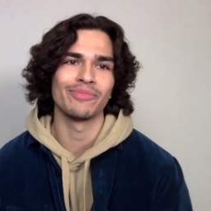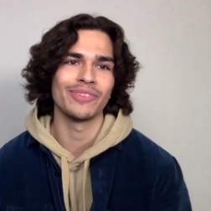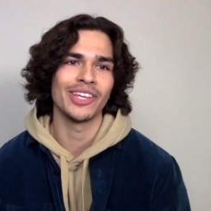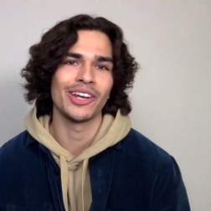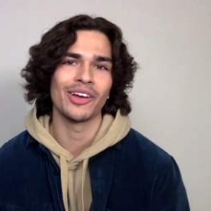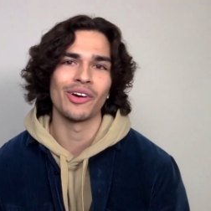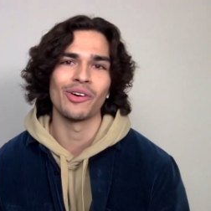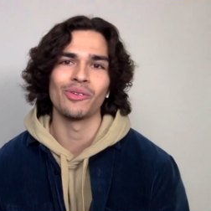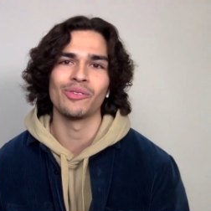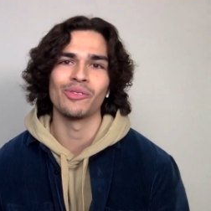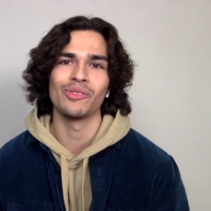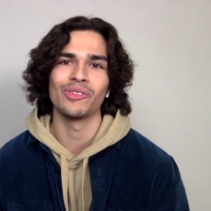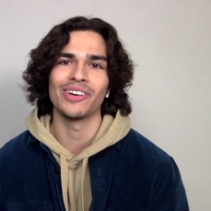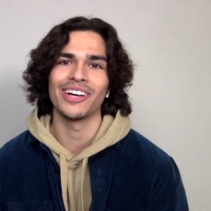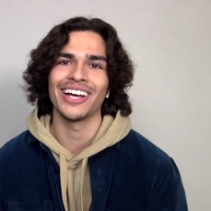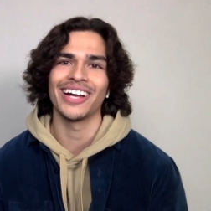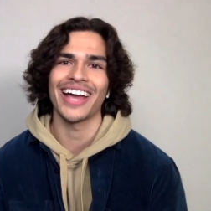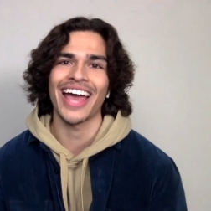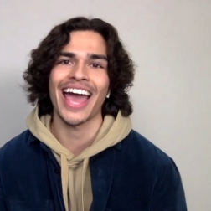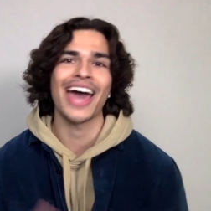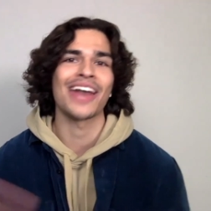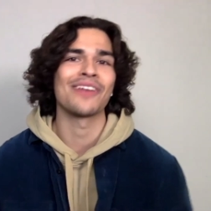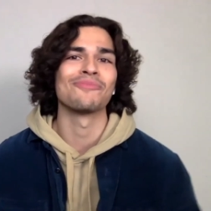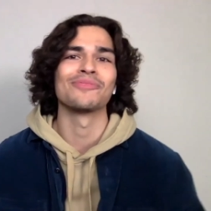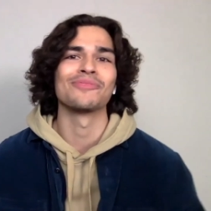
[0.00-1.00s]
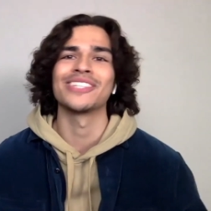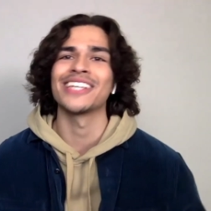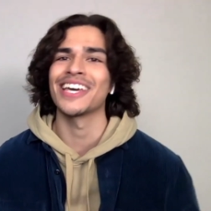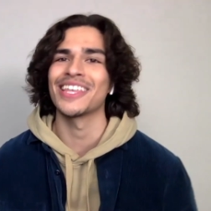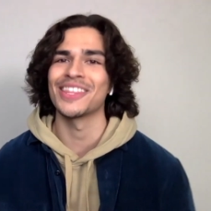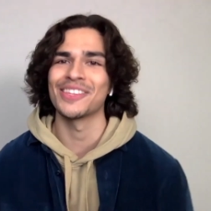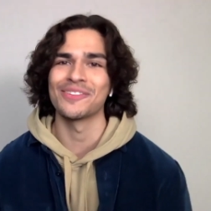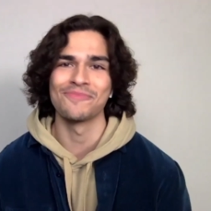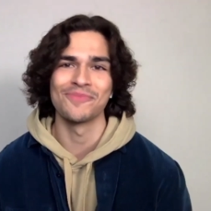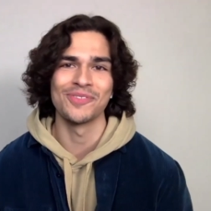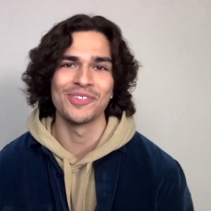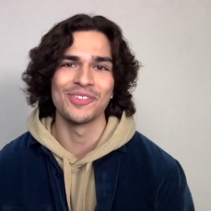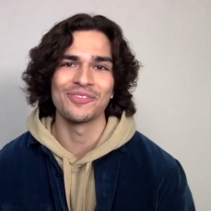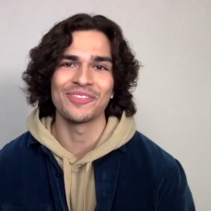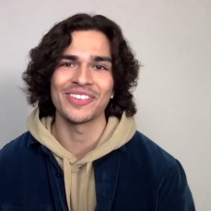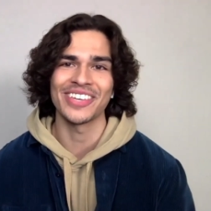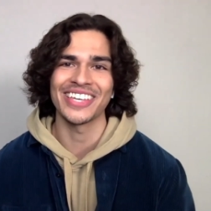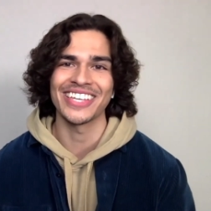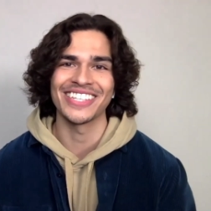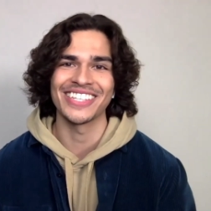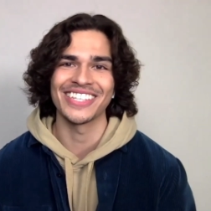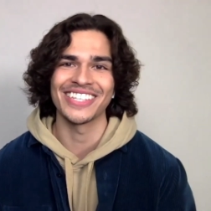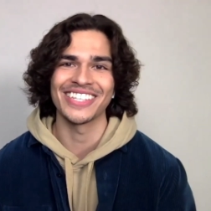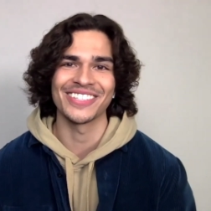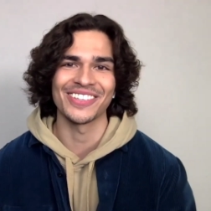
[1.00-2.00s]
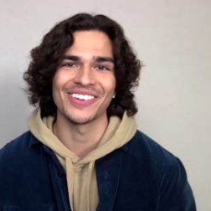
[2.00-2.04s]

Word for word: you know, uh, Adam Sandler movies